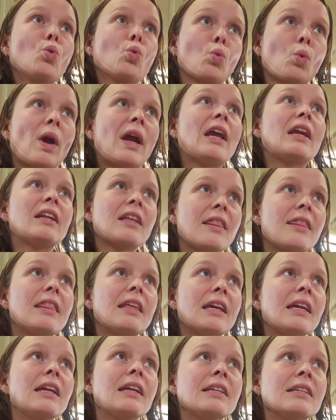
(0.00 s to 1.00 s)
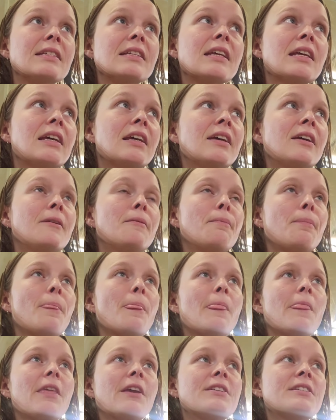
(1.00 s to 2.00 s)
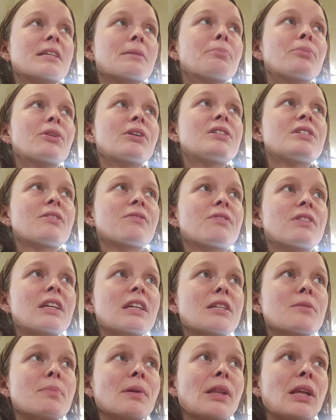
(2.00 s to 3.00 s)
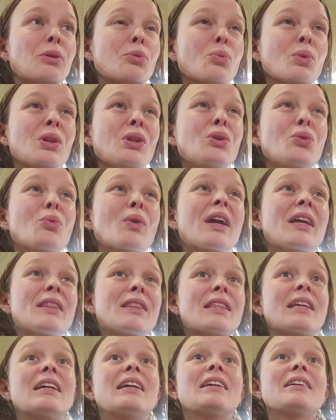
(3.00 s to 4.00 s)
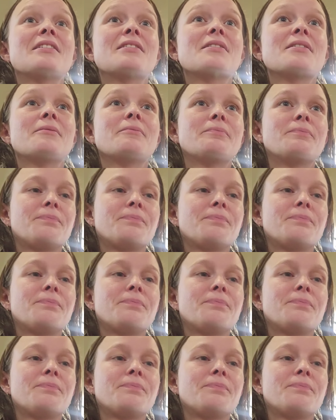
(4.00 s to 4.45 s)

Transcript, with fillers: great things, the simplest of things, but like really great things